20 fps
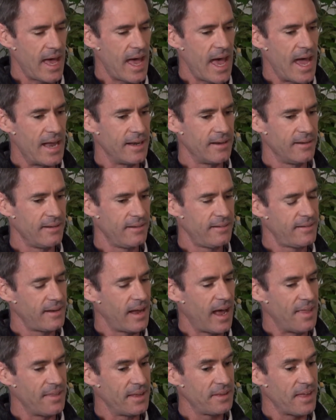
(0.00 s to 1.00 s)
and
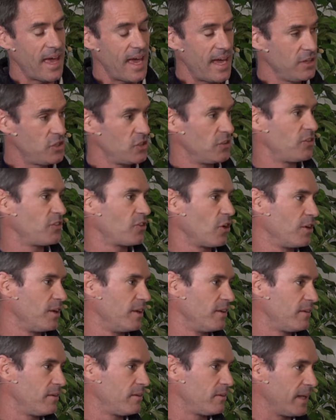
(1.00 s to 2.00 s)
I think the agents
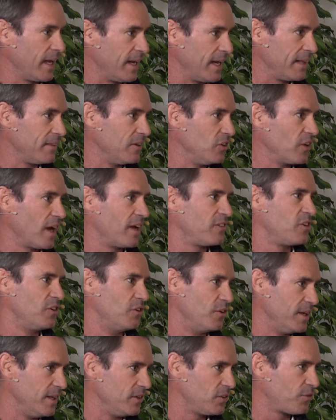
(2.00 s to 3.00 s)
started getting these
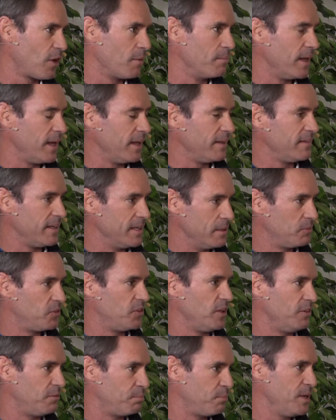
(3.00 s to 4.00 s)
itineraries from their
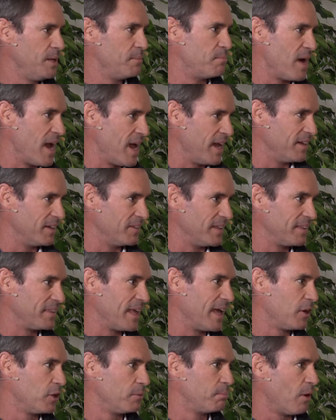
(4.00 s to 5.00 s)
DMCs pre-branded that
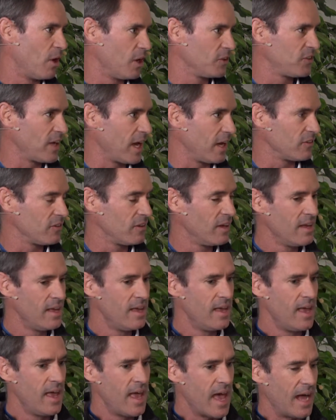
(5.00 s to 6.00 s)
they could pass out.
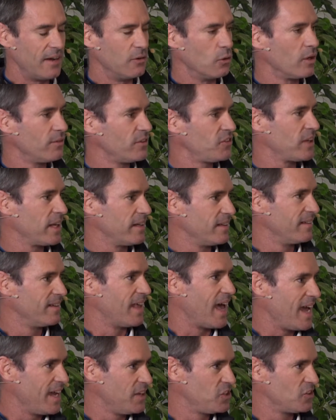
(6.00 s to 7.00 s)
And all of a sudden,
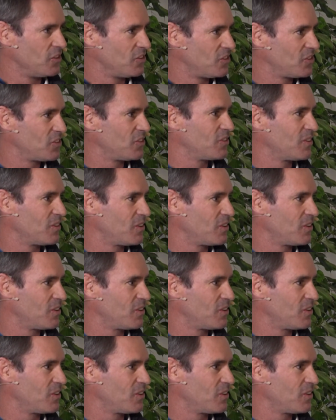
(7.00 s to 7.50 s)
the agents